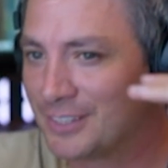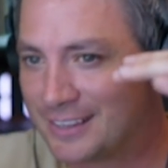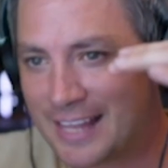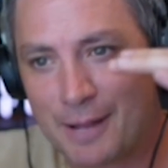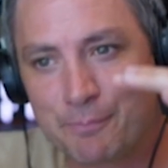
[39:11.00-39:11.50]

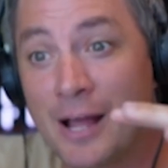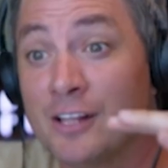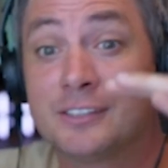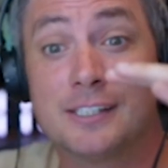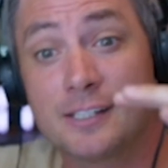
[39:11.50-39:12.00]
That
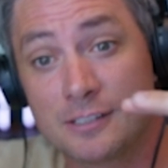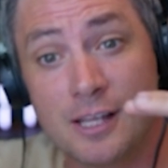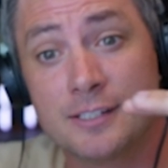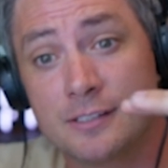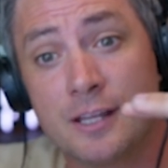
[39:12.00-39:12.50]
balance is
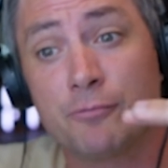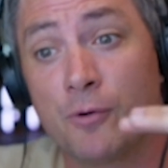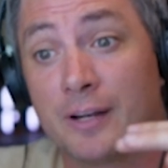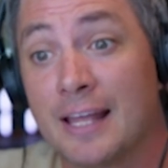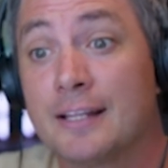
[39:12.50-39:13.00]
a tough
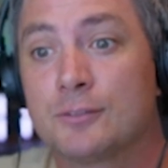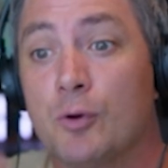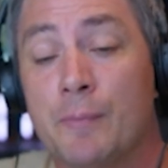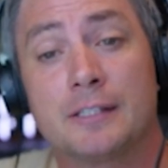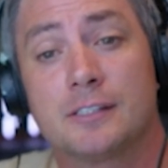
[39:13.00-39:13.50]
one. And it's
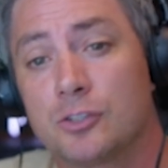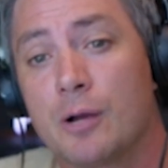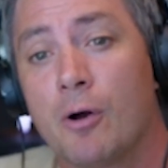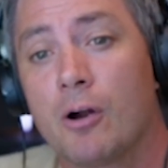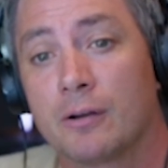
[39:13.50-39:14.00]
what makes the
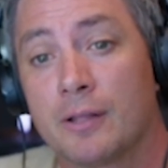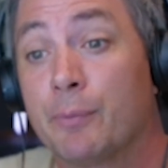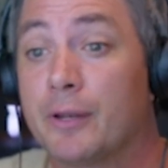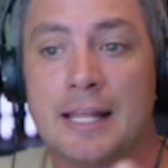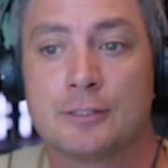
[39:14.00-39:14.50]
job hard,
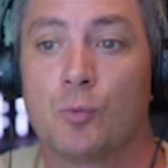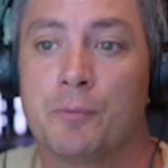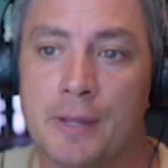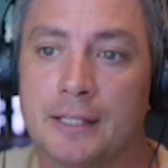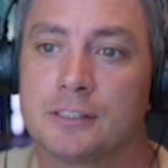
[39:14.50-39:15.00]
but it's what
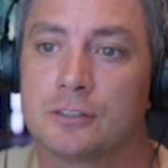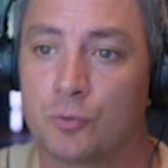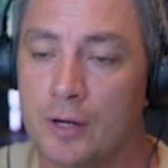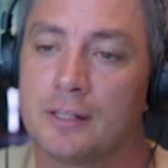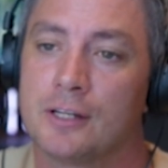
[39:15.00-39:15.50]
makes
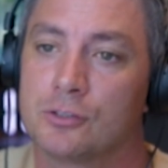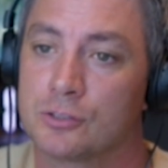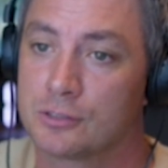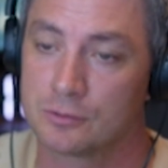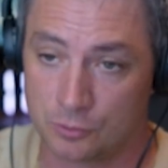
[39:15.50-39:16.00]
great
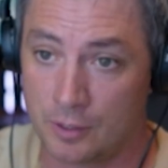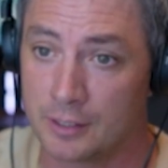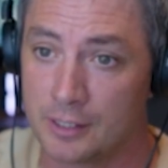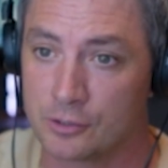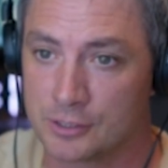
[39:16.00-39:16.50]
leaders,
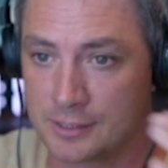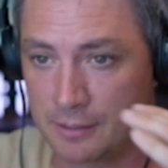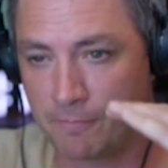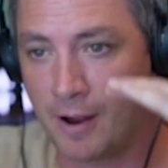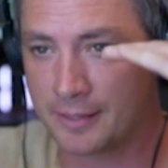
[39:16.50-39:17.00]
as they
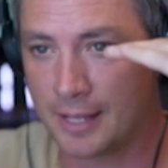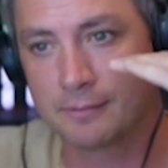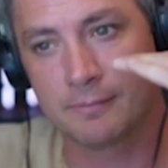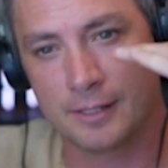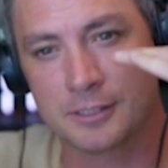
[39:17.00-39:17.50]
find
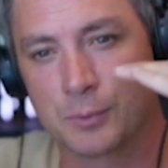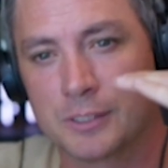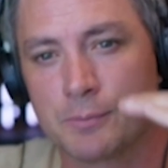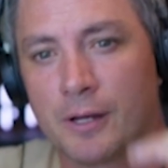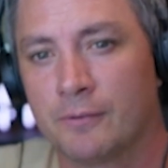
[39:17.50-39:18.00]
that sweet
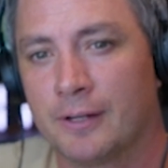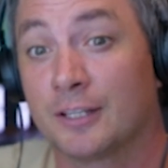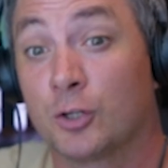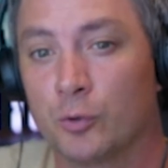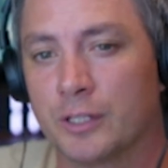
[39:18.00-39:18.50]
spot, right?
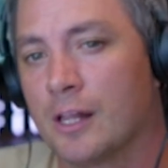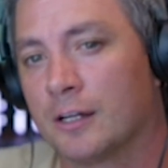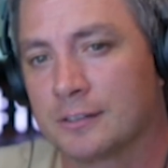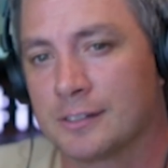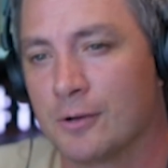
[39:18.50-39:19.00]
That
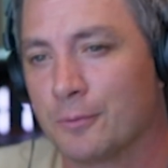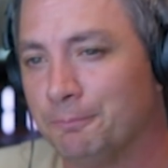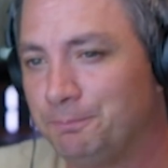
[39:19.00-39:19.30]
Goldilocks zone.